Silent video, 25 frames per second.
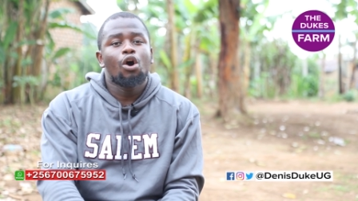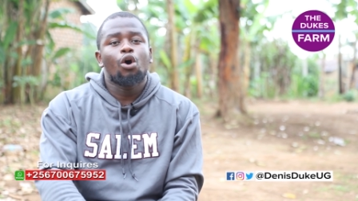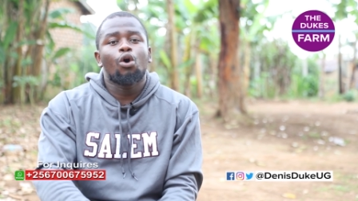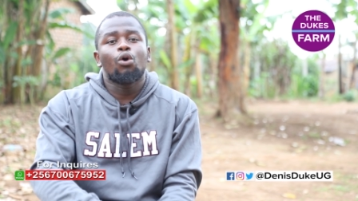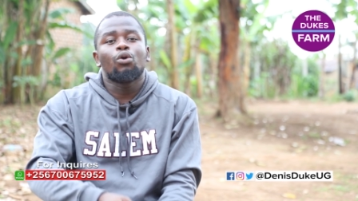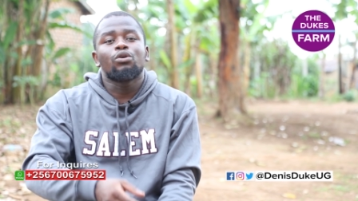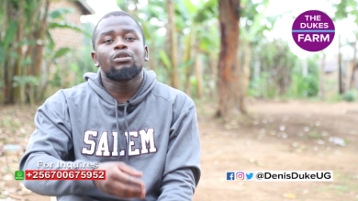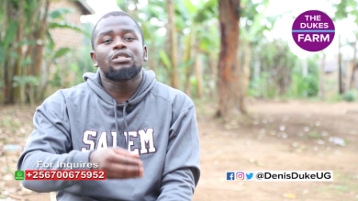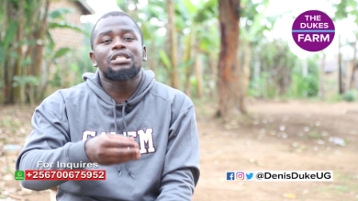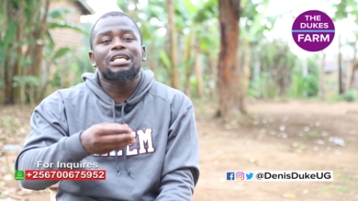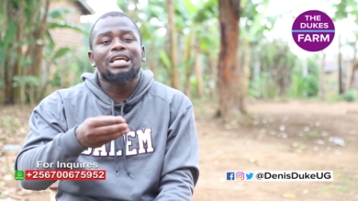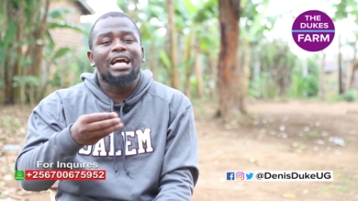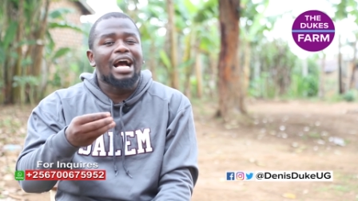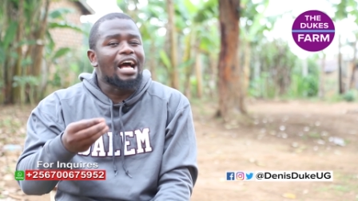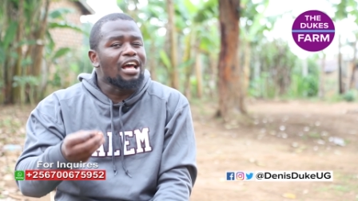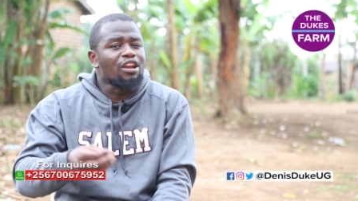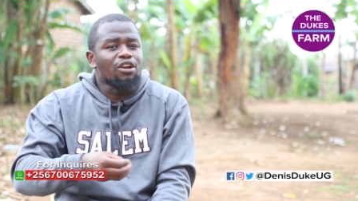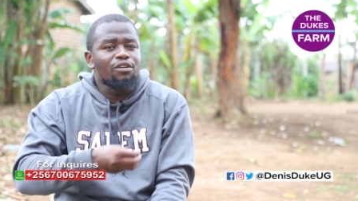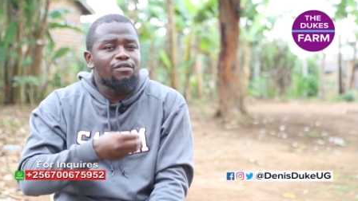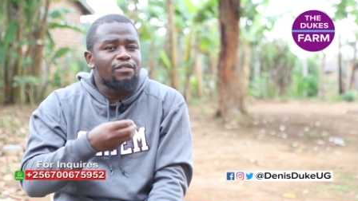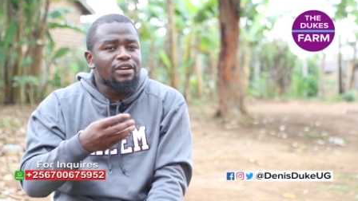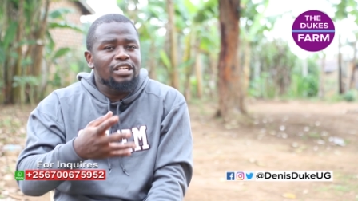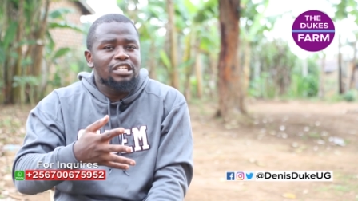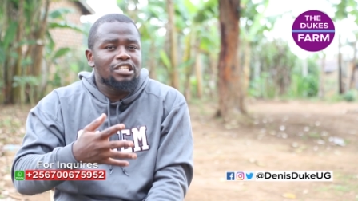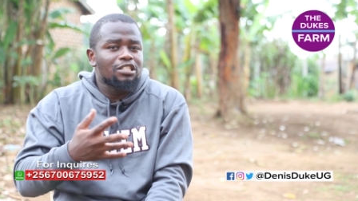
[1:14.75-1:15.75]
or
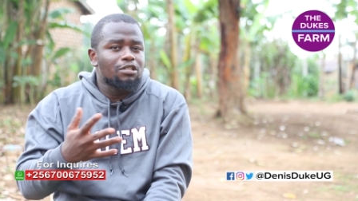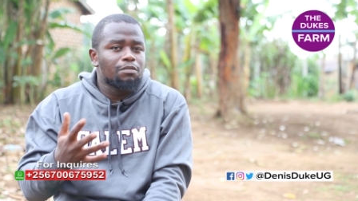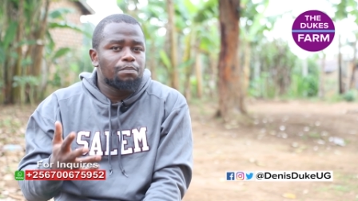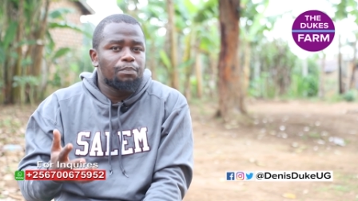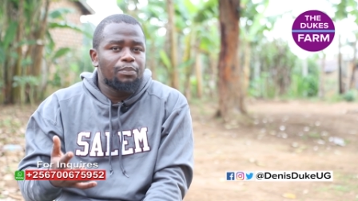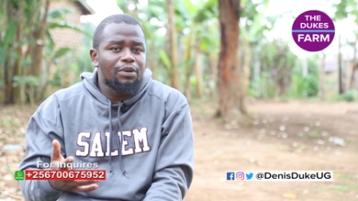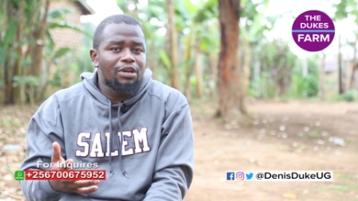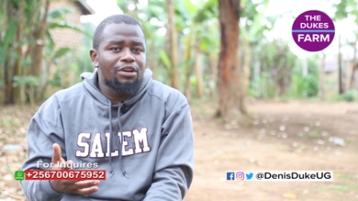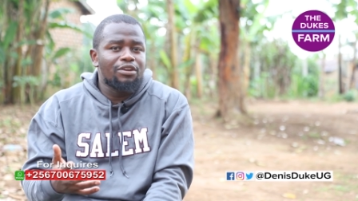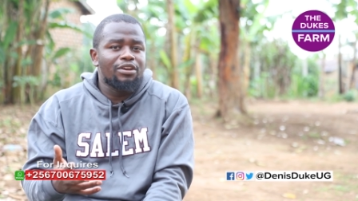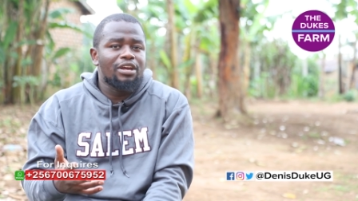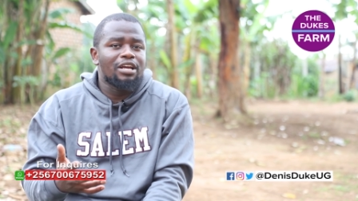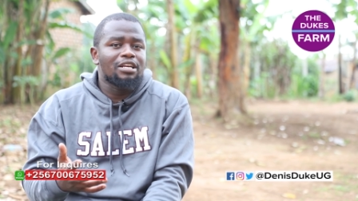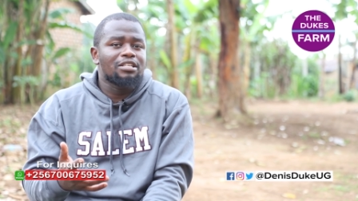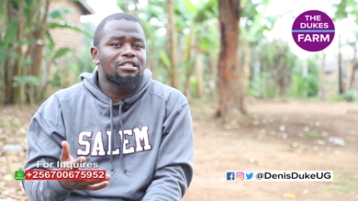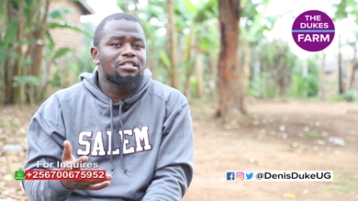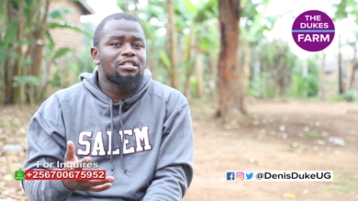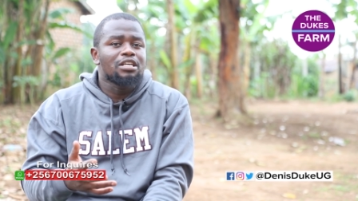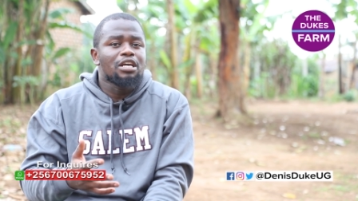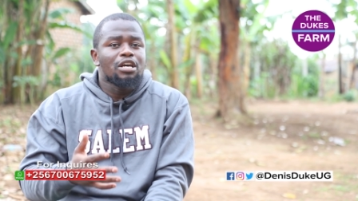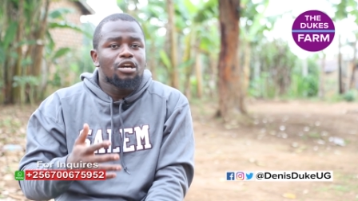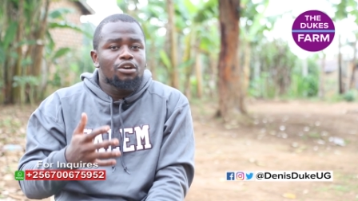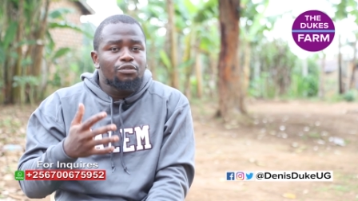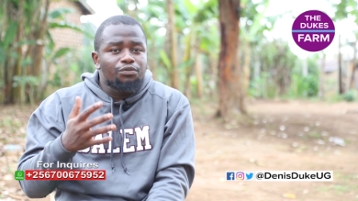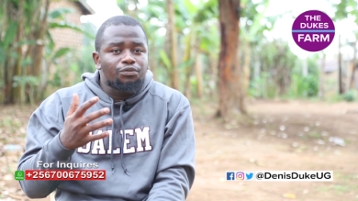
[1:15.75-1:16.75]
kind of
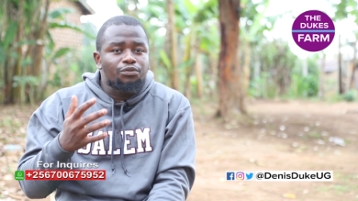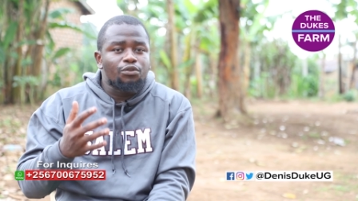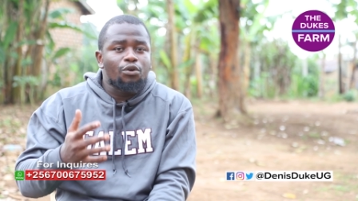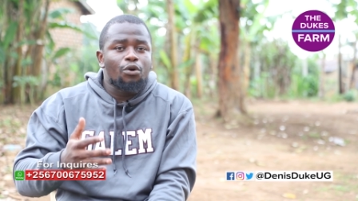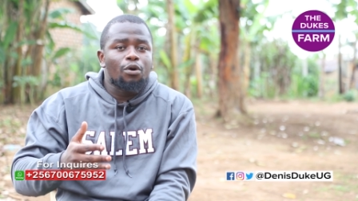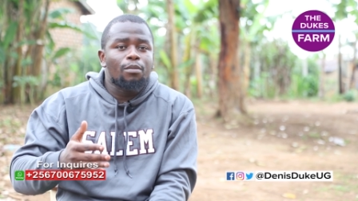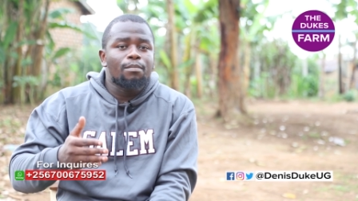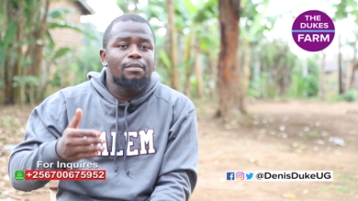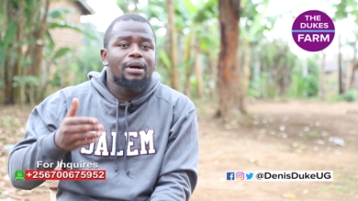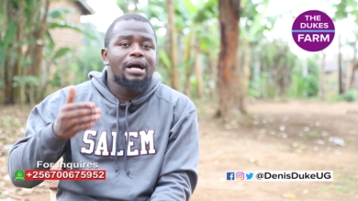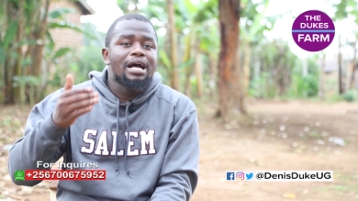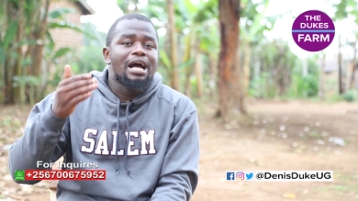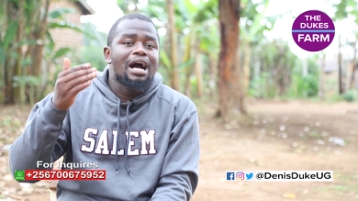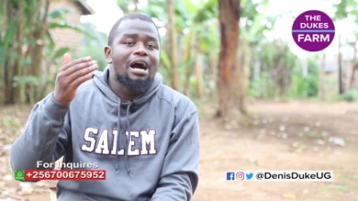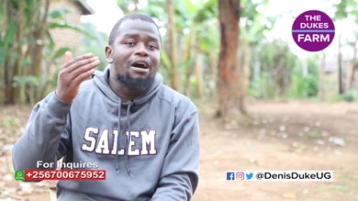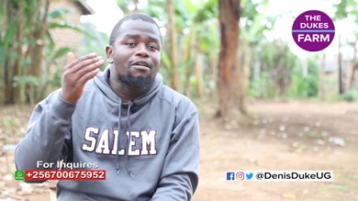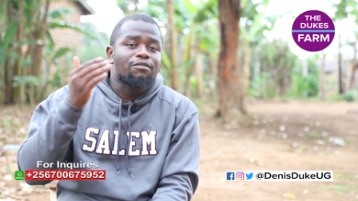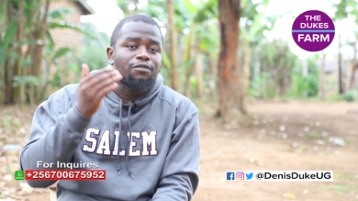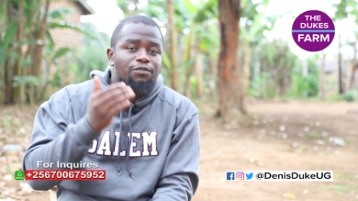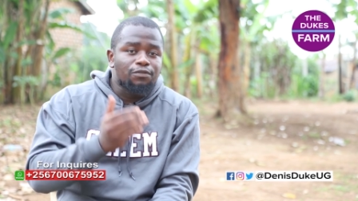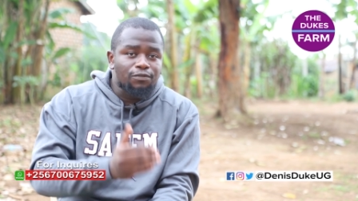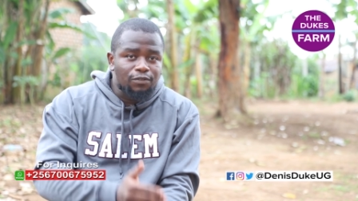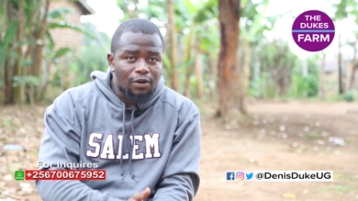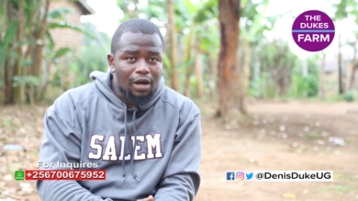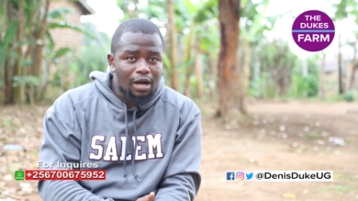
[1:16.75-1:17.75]
experience from
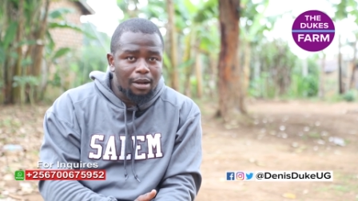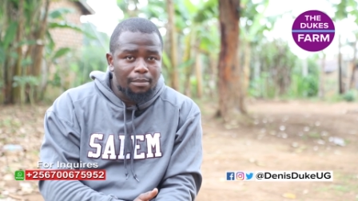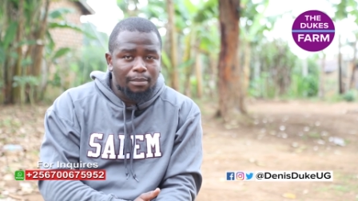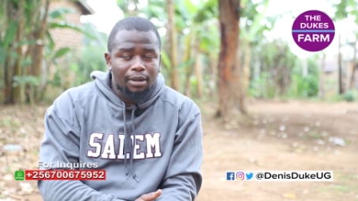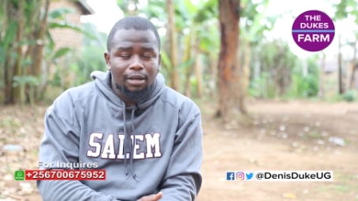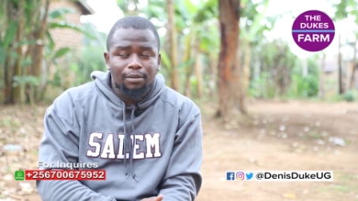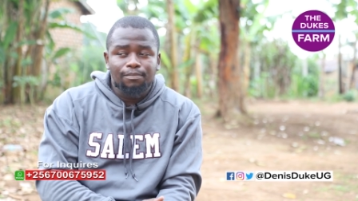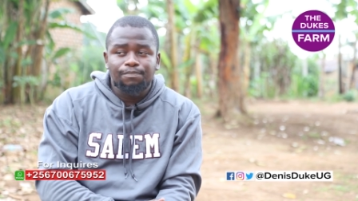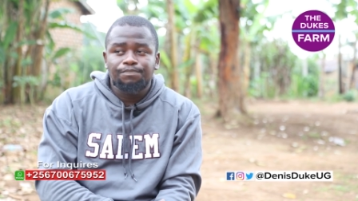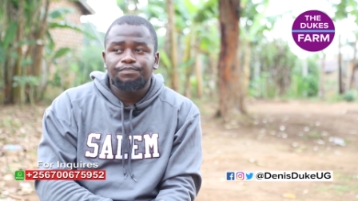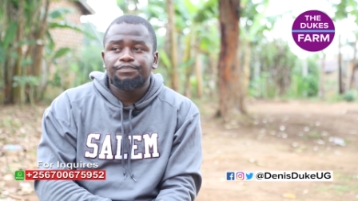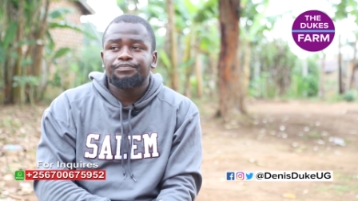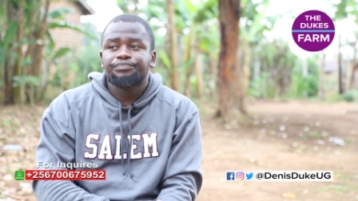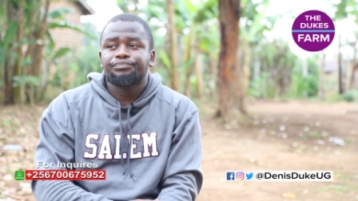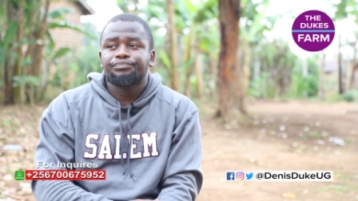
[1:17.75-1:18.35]
a farmer.